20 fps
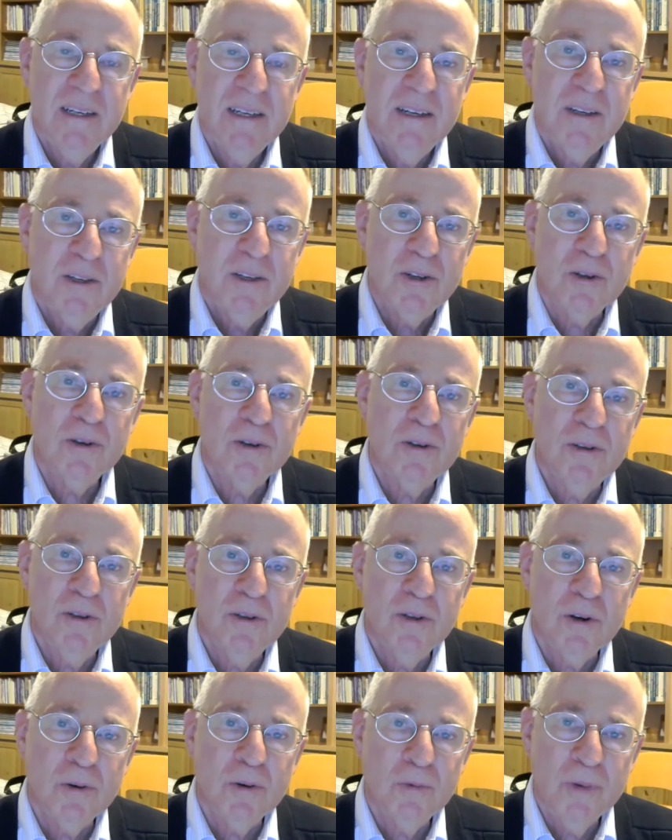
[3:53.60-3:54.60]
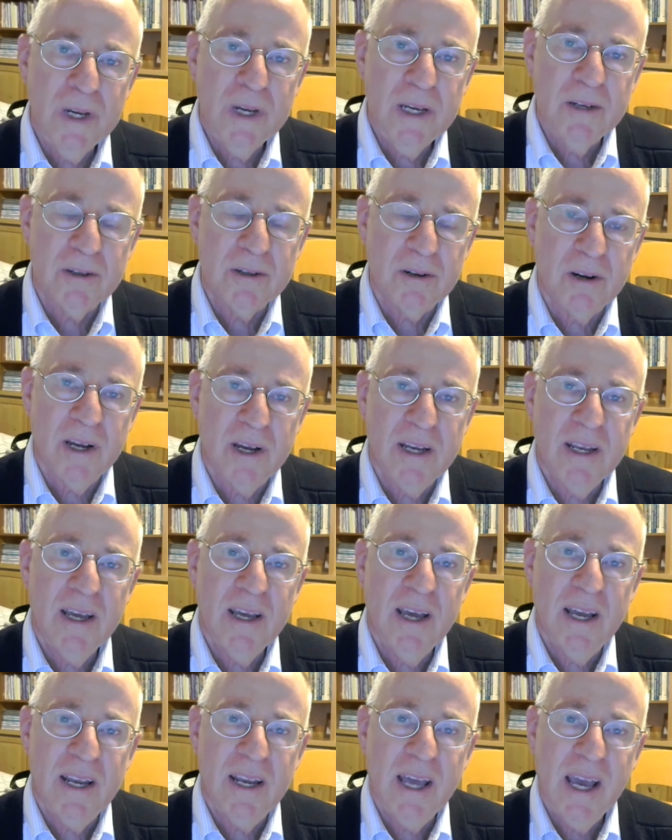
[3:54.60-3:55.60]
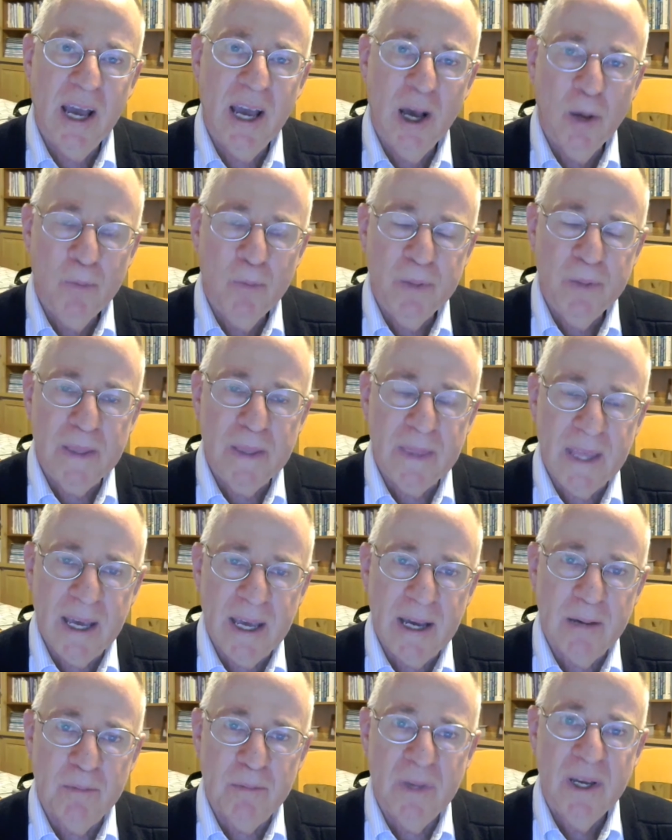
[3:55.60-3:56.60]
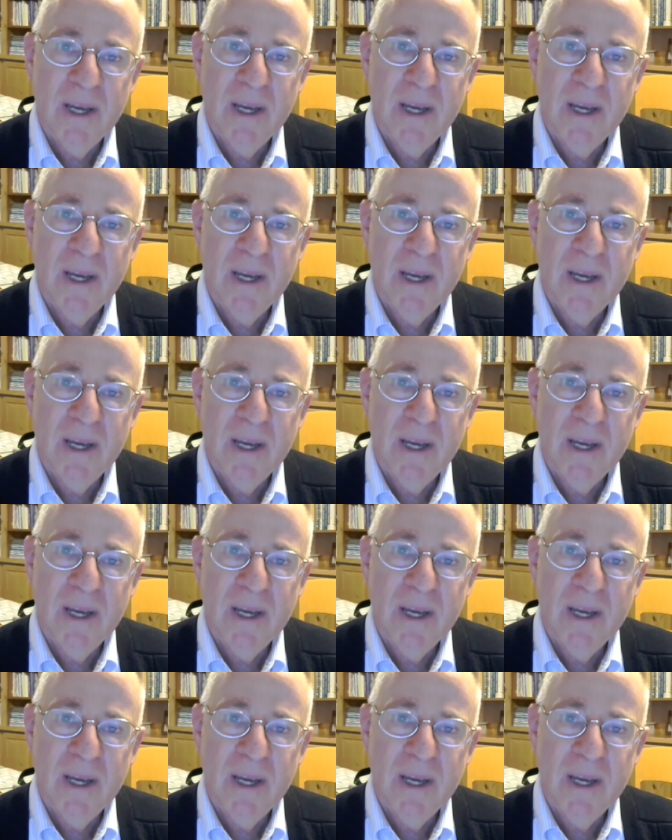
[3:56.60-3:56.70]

your reader and helping them